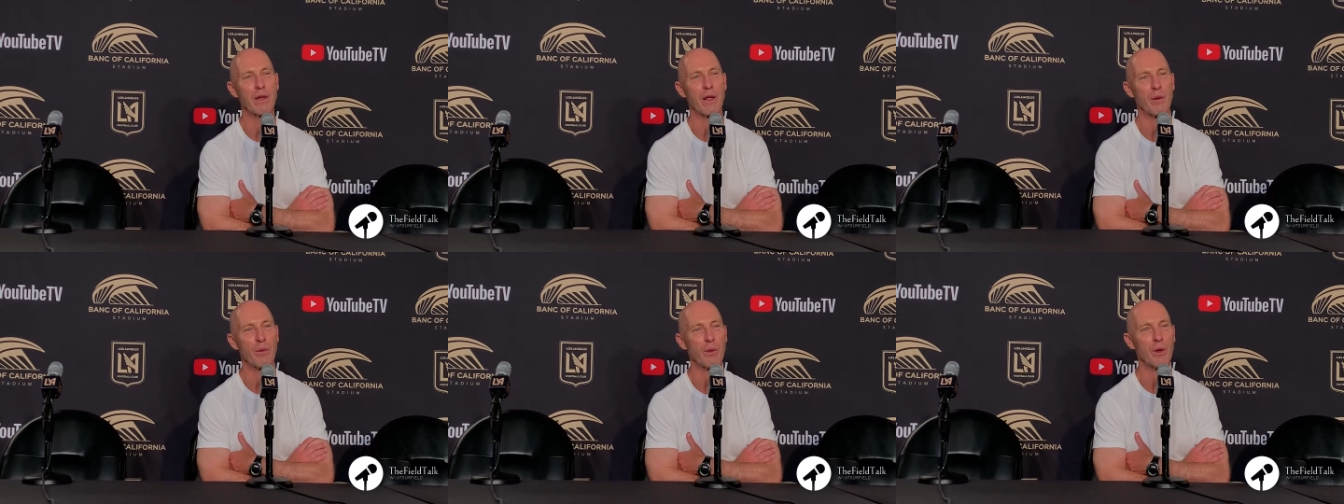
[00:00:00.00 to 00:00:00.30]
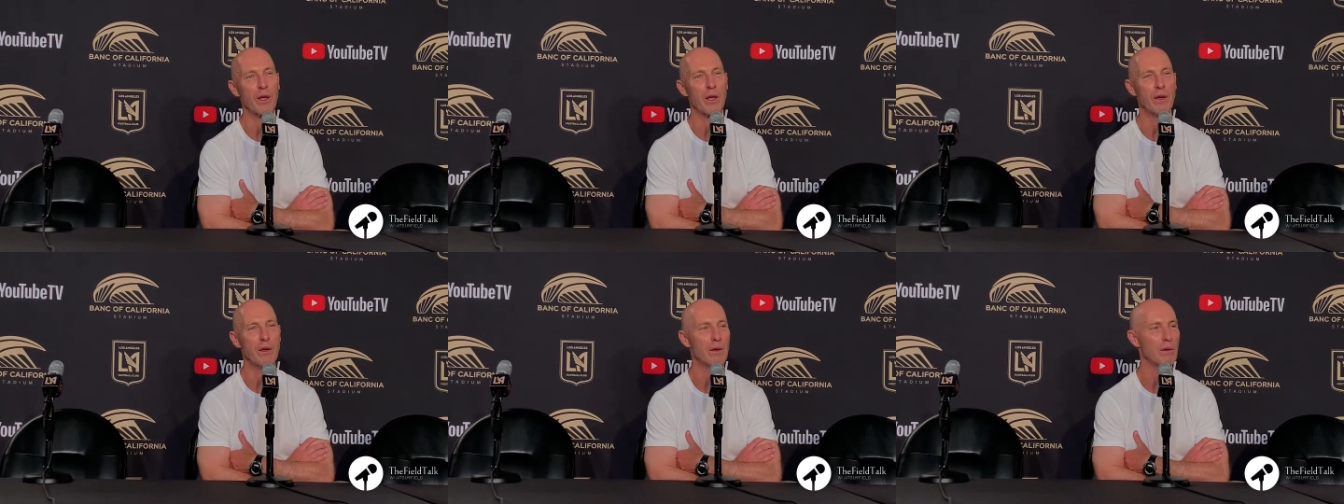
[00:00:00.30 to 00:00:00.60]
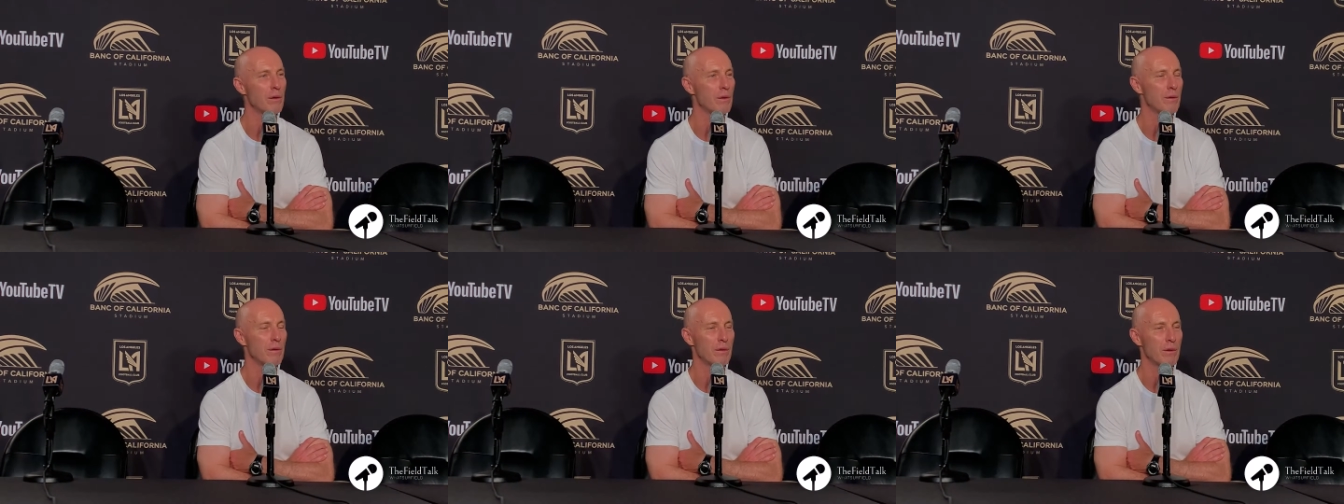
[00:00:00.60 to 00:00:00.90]
And then we
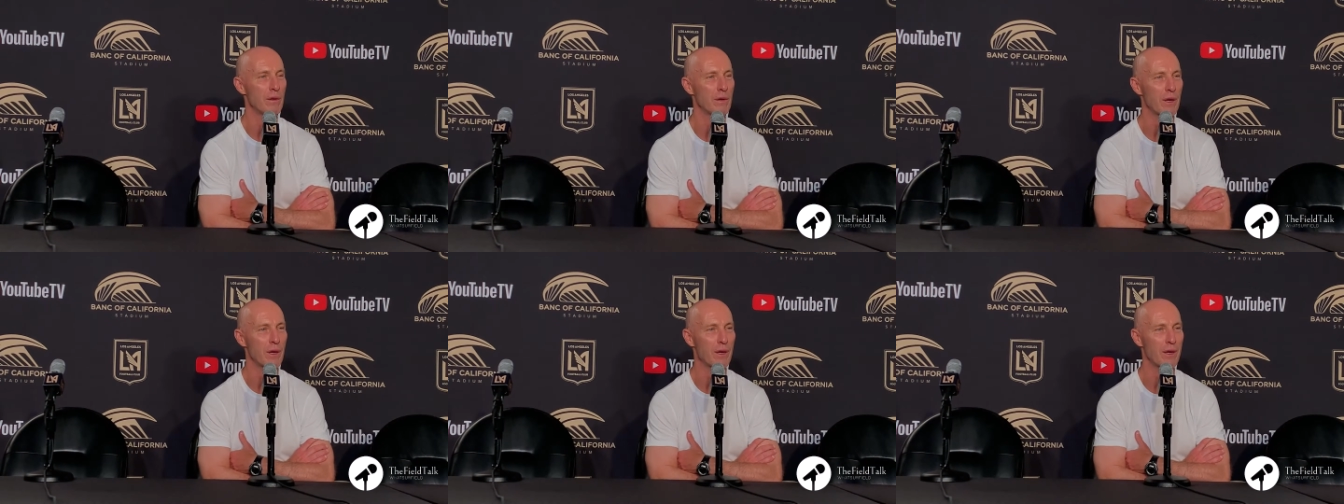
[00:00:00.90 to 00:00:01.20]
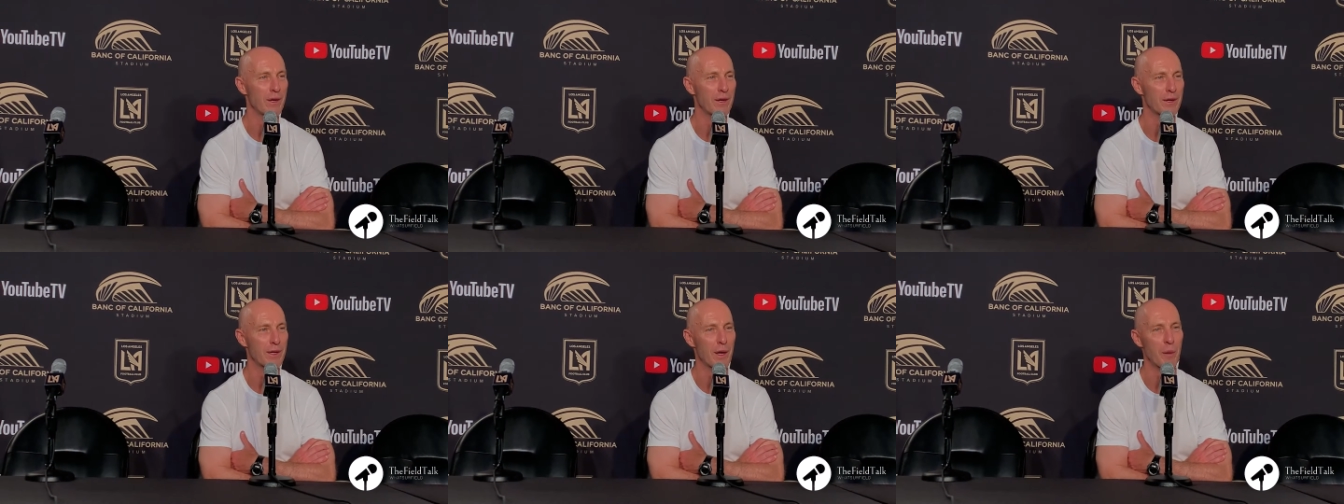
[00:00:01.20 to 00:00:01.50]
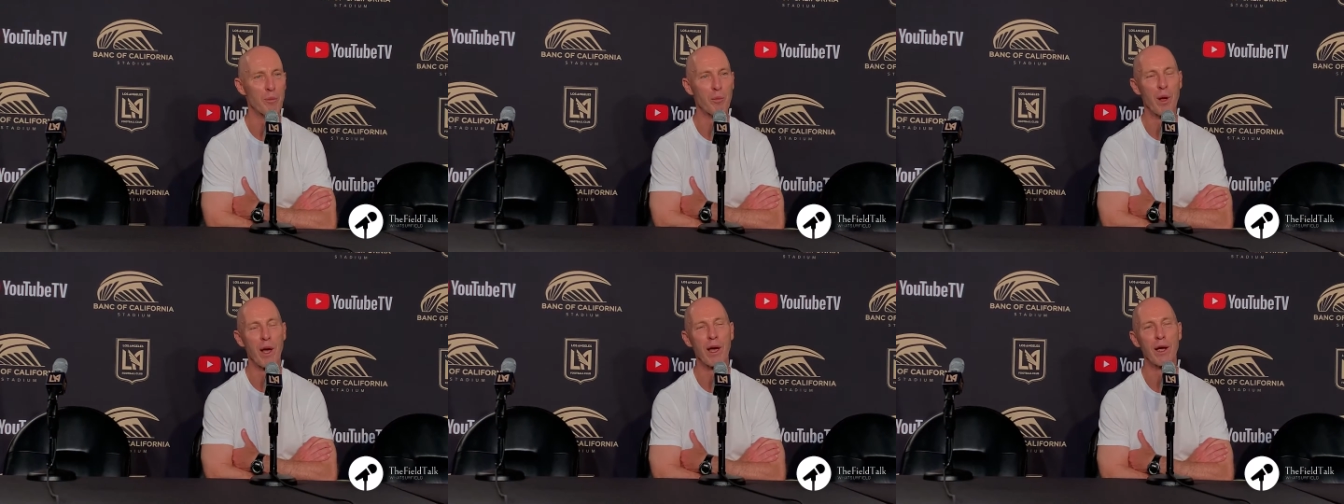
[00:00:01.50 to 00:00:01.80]
can uh,
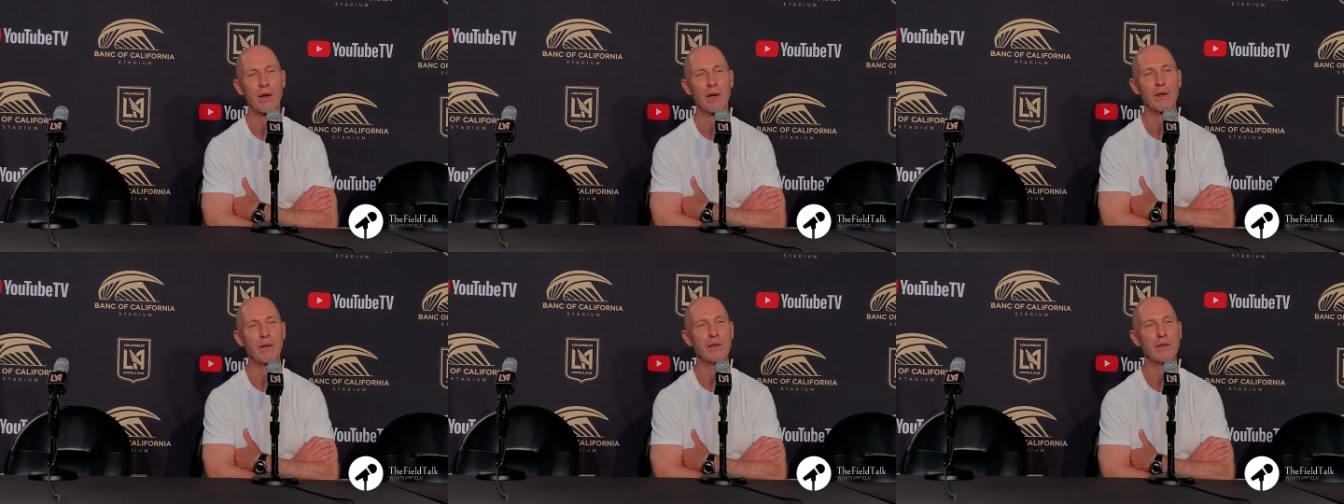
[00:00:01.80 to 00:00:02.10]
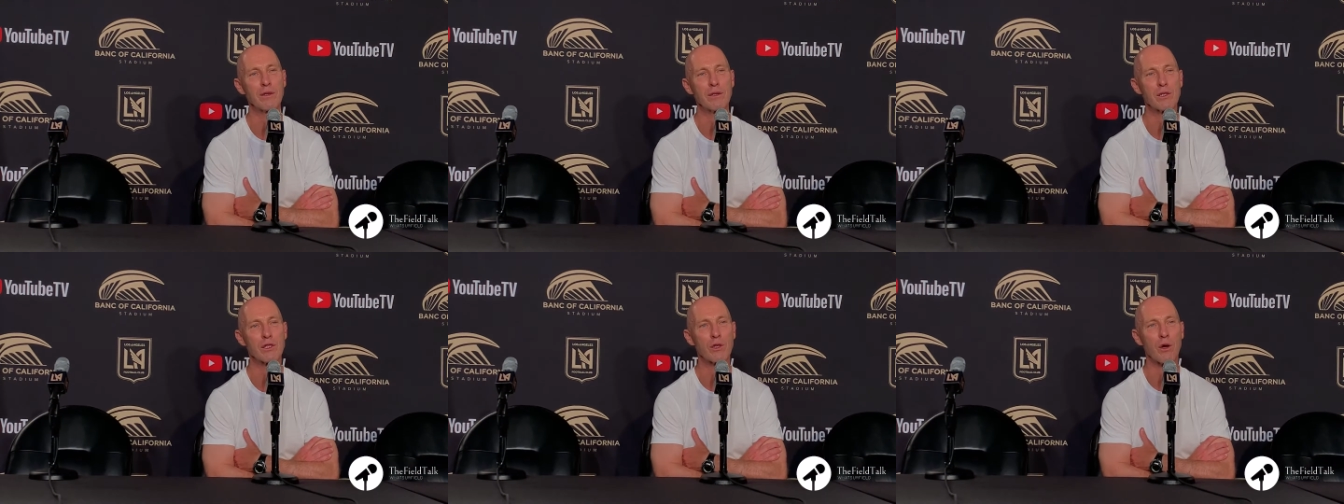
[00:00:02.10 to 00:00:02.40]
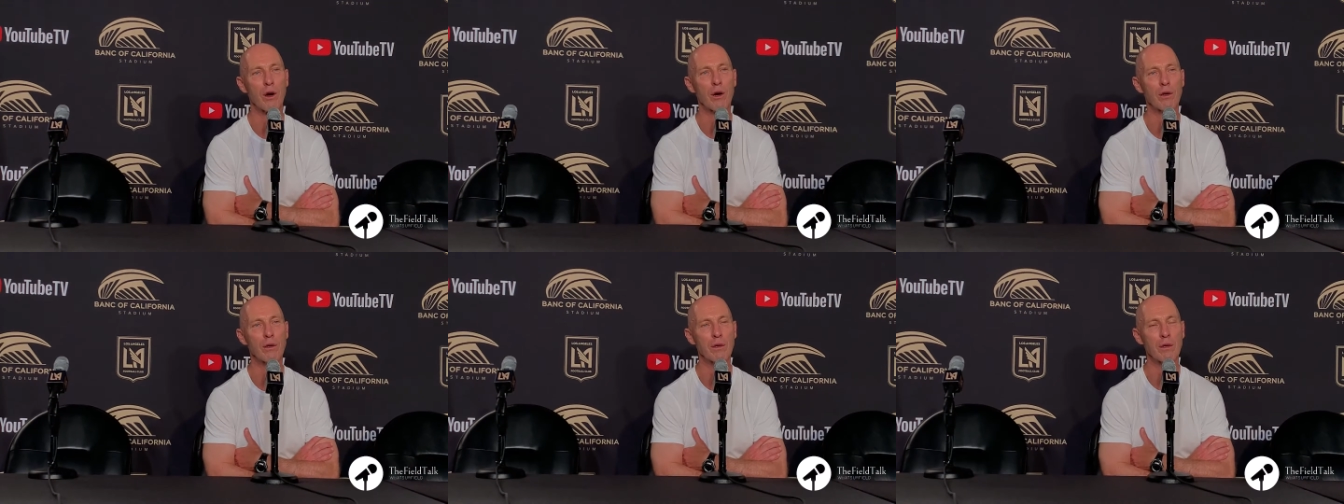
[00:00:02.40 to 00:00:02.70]
get back and
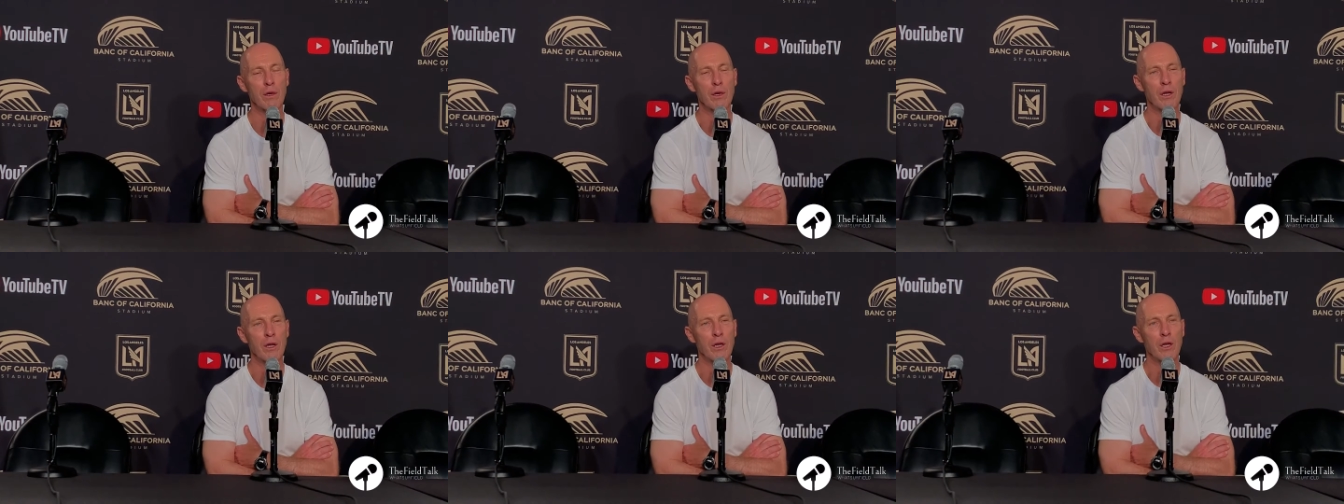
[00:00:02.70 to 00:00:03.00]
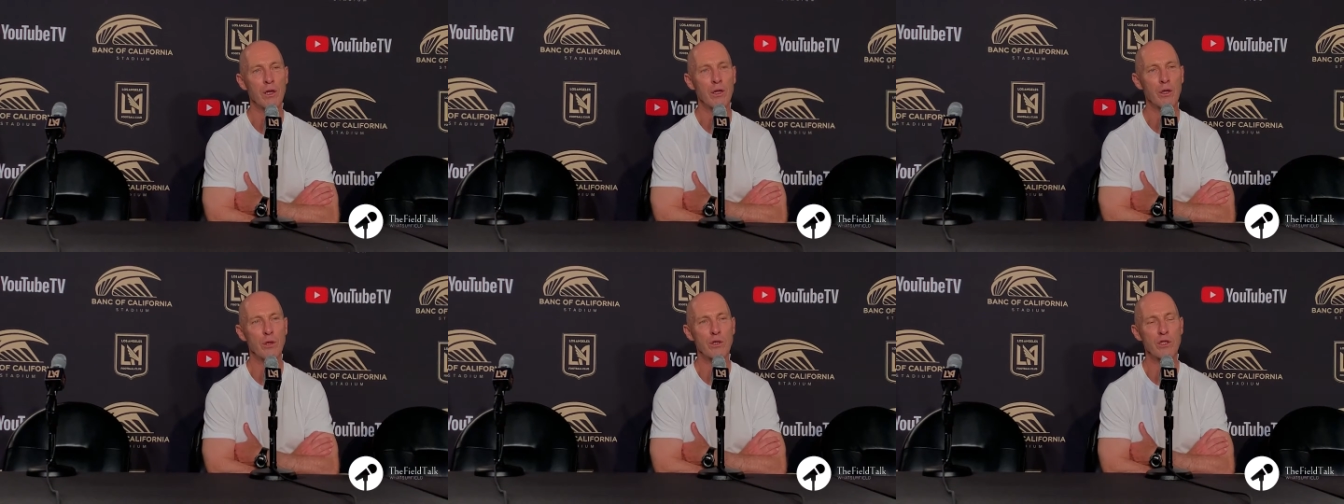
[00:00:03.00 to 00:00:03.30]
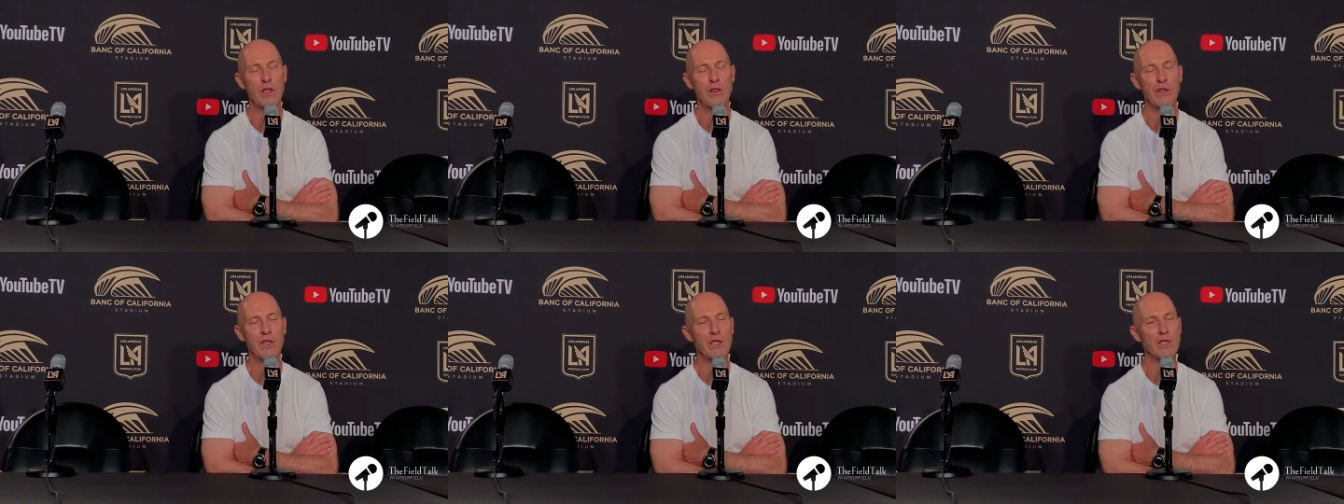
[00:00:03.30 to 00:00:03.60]
start
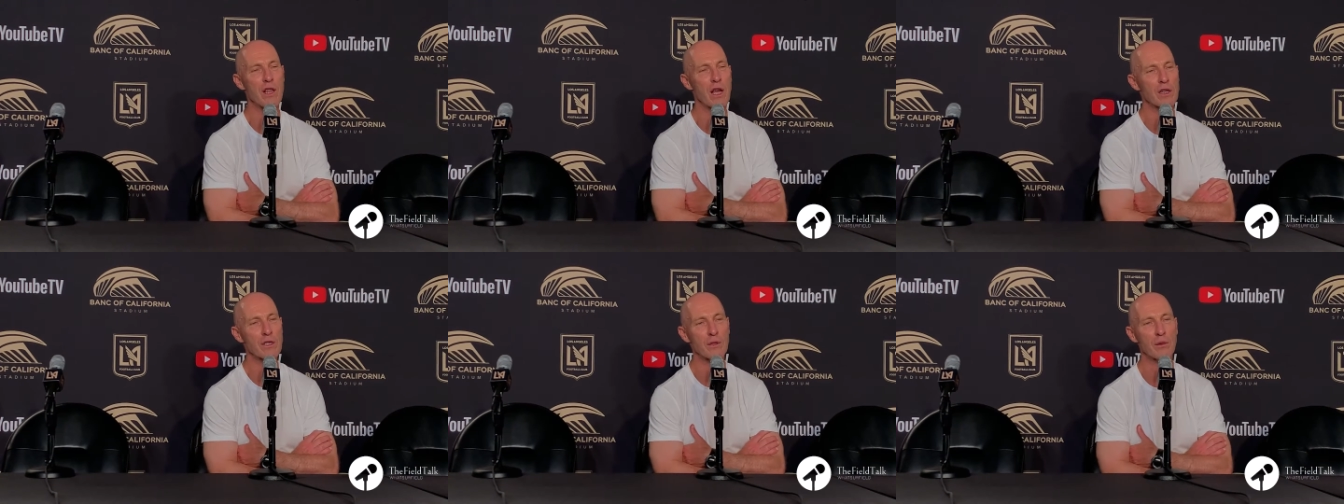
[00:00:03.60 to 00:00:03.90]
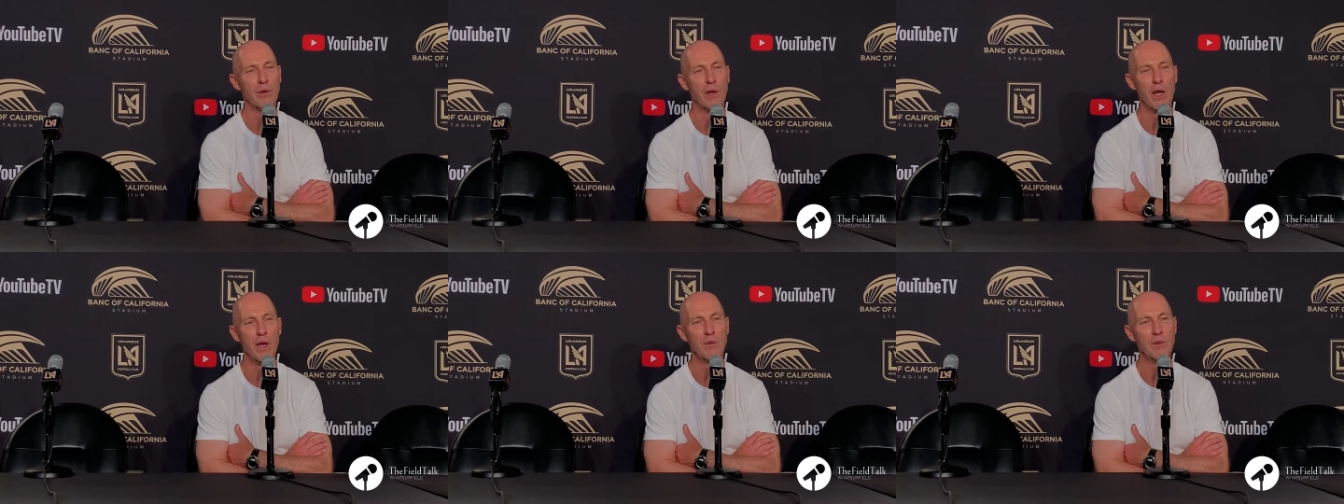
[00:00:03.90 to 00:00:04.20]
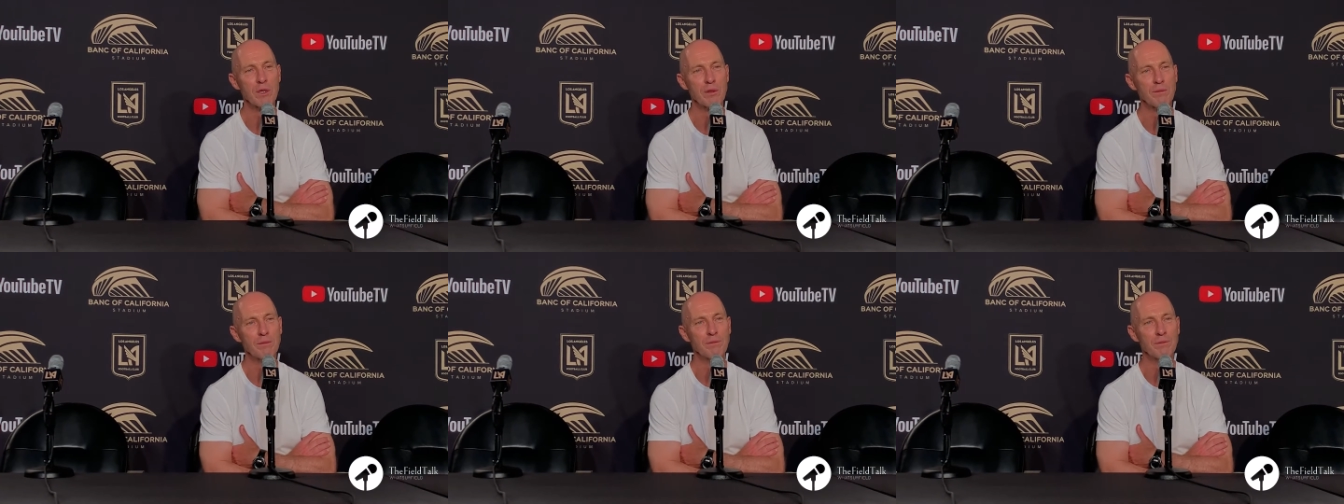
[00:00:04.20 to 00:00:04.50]
using these next two
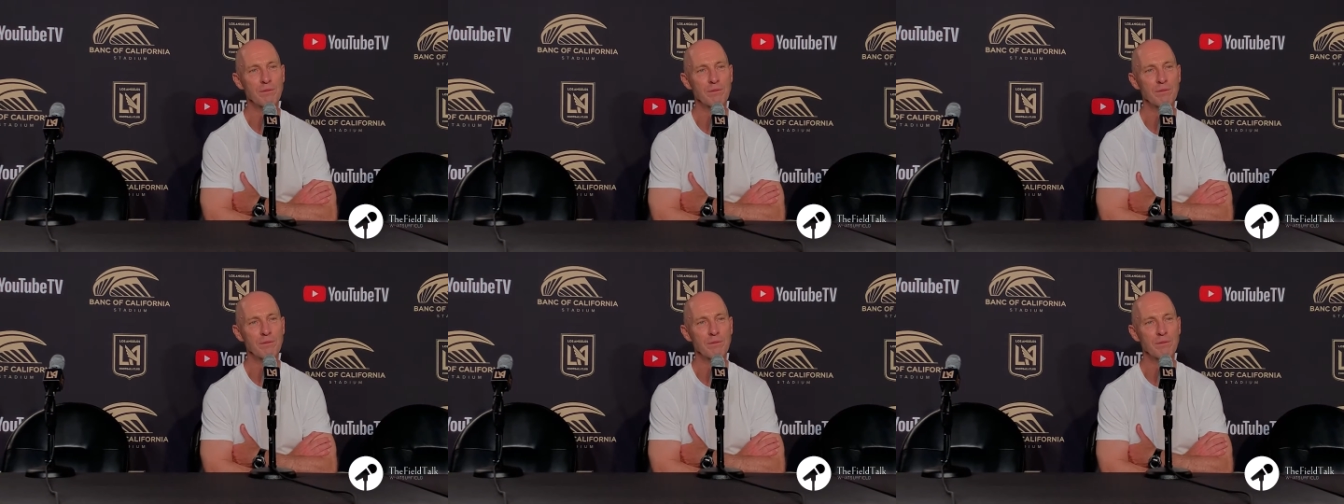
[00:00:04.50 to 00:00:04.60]
games.